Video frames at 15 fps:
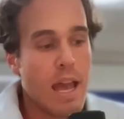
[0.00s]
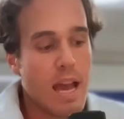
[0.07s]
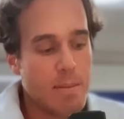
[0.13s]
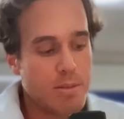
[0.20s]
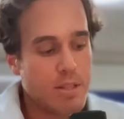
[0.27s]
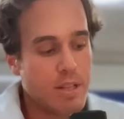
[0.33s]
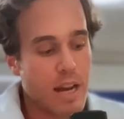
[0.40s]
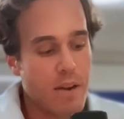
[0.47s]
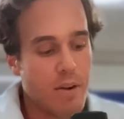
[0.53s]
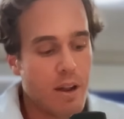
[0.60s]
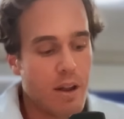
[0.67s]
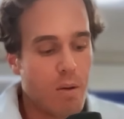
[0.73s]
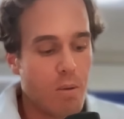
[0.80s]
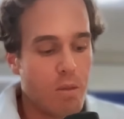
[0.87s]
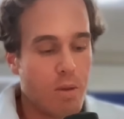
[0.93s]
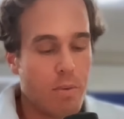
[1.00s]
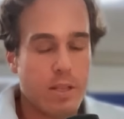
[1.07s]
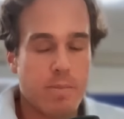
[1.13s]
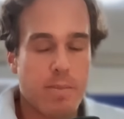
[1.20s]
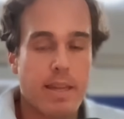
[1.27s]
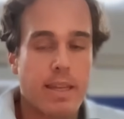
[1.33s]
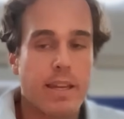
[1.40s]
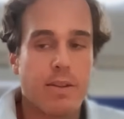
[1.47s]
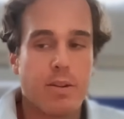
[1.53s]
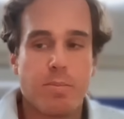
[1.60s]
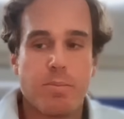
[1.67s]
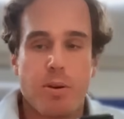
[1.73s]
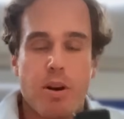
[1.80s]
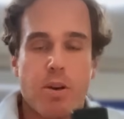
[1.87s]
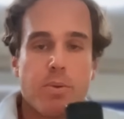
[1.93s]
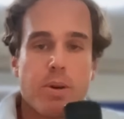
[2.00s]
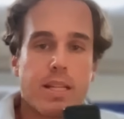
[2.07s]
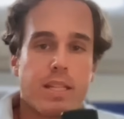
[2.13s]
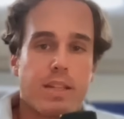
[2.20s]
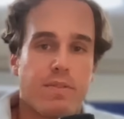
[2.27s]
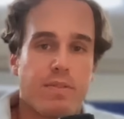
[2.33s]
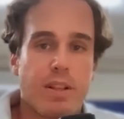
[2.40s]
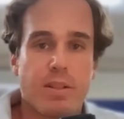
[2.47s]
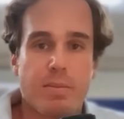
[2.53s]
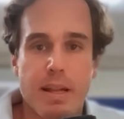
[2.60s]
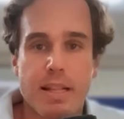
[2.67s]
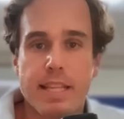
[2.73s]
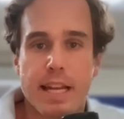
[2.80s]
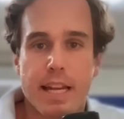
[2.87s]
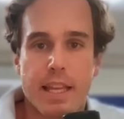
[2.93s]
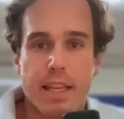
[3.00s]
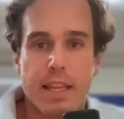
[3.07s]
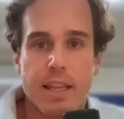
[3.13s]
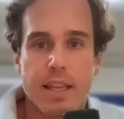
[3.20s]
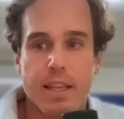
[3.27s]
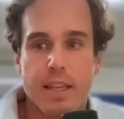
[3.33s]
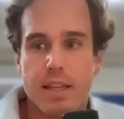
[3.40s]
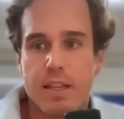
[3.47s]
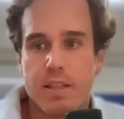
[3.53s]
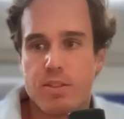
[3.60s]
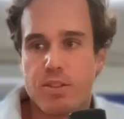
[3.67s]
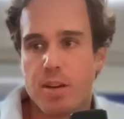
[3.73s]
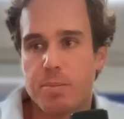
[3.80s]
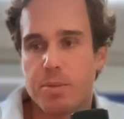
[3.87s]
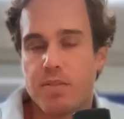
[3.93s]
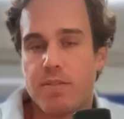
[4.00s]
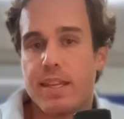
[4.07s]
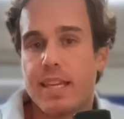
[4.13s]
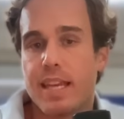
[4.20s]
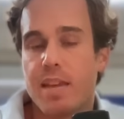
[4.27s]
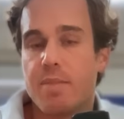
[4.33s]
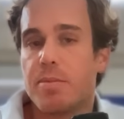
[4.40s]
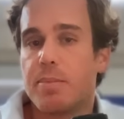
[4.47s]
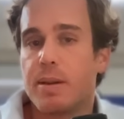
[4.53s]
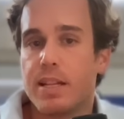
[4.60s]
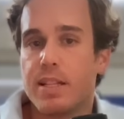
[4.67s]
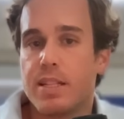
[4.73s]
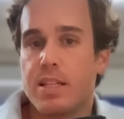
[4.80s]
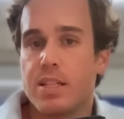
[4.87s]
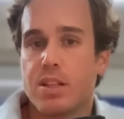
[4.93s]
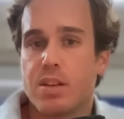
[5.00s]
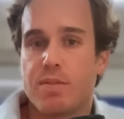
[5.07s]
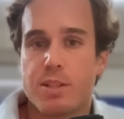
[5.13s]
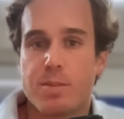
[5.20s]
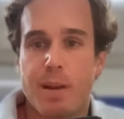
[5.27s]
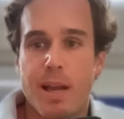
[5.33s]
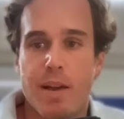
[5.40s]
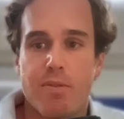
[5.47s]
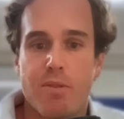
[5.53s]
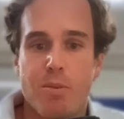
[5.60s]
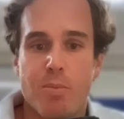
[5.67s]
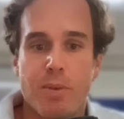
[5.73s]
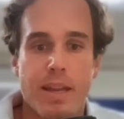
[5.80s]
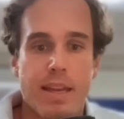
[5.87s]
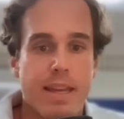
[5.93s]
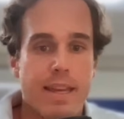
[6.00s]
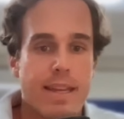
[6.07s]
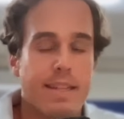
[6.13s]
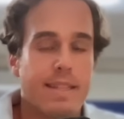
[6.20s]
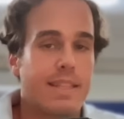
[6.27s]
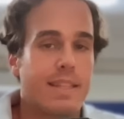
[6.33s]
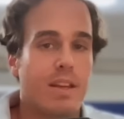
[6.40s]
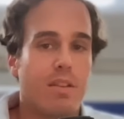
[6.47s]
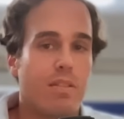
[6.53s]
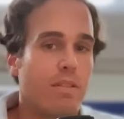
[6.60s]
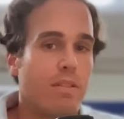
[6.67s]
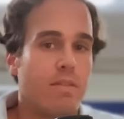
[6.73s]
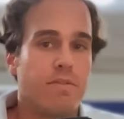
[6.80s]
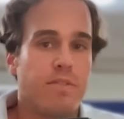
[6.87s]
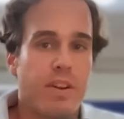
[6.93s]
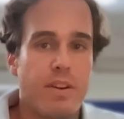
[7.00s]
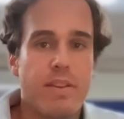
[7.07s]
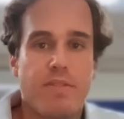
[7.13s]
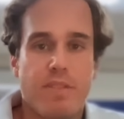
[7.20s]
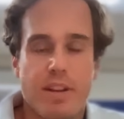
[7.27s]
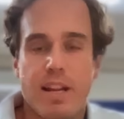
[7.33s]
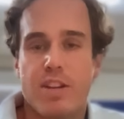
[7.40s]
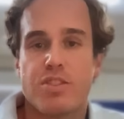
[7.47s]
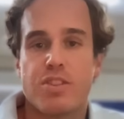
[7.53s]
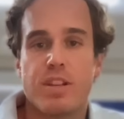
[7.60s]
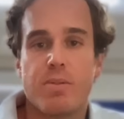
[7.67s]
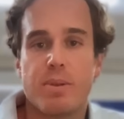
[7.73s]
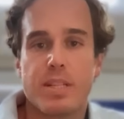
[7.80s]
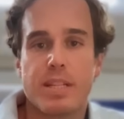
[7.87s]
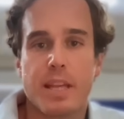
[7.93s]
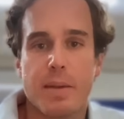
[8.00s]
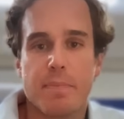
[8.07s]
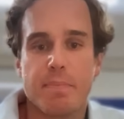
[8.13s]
Abcellera, although it's making good progress fundamentally, in terms of the capabilities of its platform is still very financially risky.